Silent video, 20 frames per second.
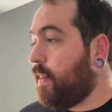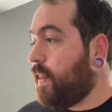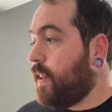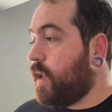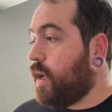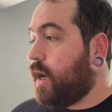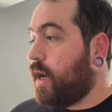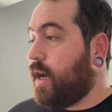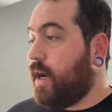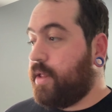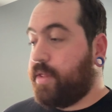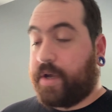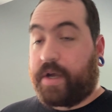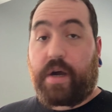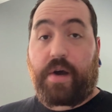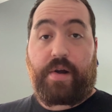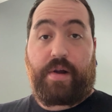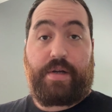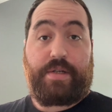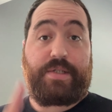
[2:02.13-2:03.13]
The
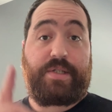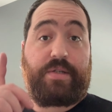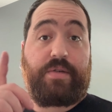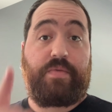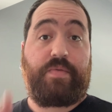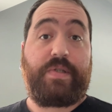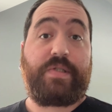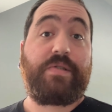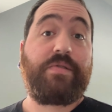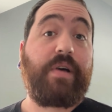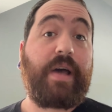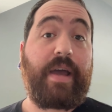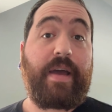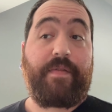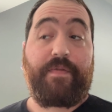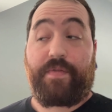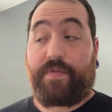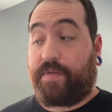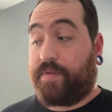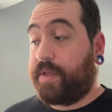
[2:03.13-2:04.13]
cars, we still
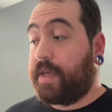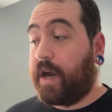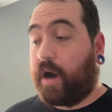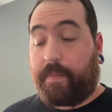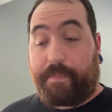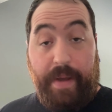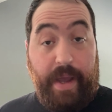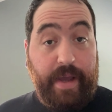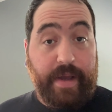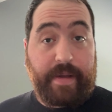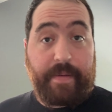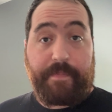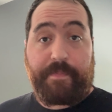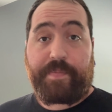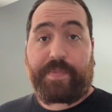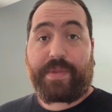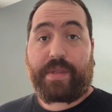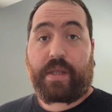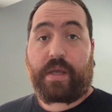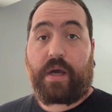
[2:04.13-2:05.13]
have the Outback.
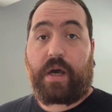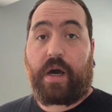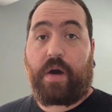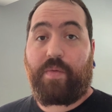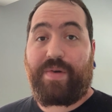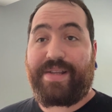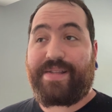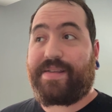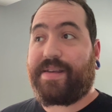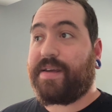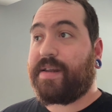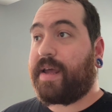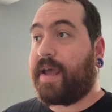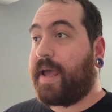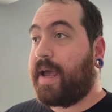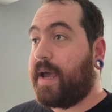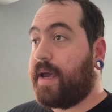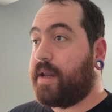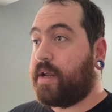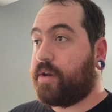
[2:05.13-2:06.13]
We did
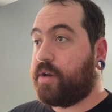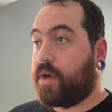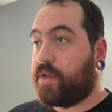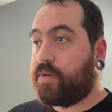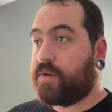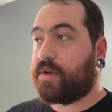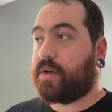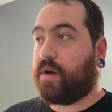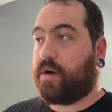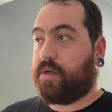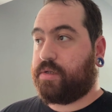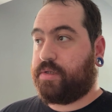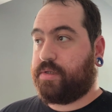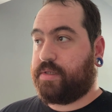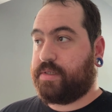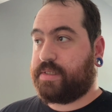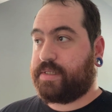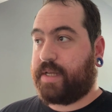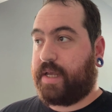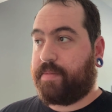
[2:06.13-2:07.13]
add another car to the
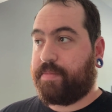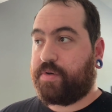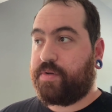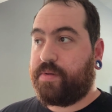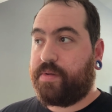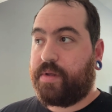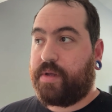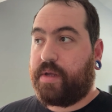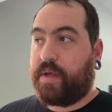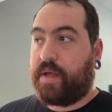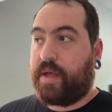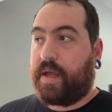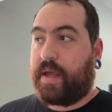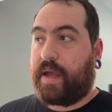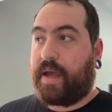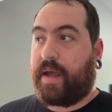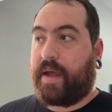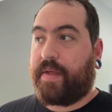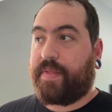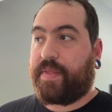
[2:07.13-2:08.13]
stable,
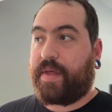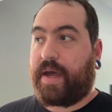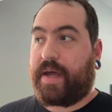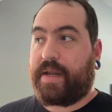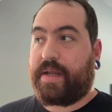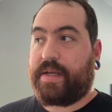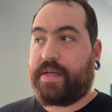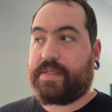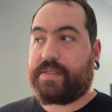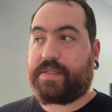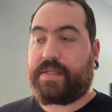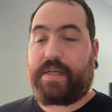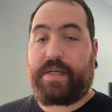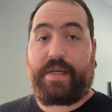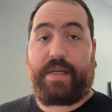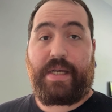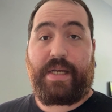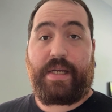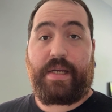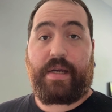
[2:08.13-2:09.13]
and that is
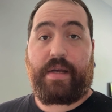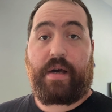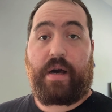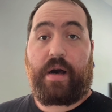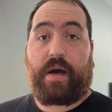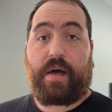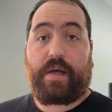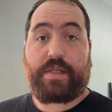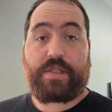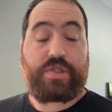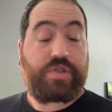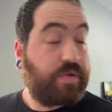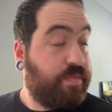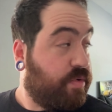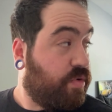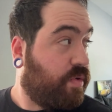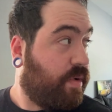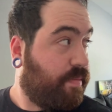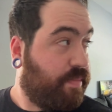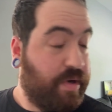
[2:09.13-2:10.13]
the
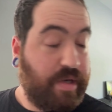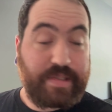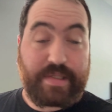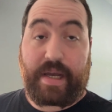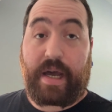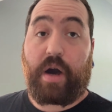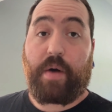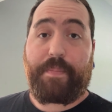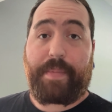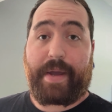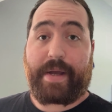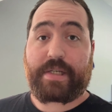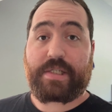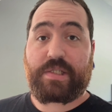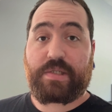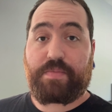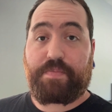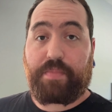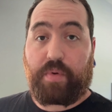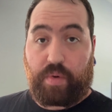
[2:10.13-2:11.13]
Subaru Impreza Outback
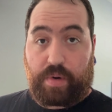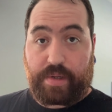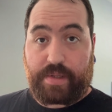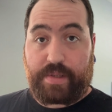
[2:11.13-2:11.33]
Sport.